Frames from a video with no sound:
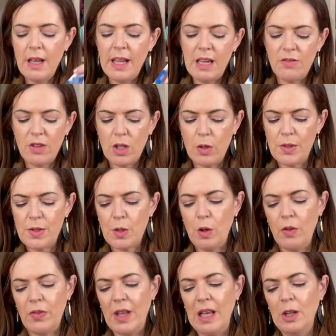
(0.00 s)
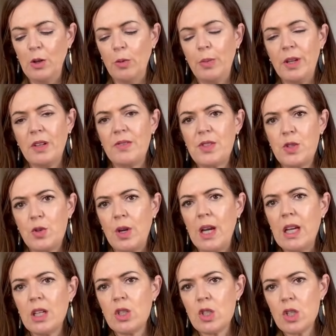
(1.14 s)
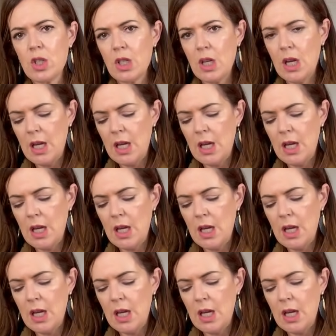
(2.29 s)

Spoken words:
Even though it's got that little bit of stretch,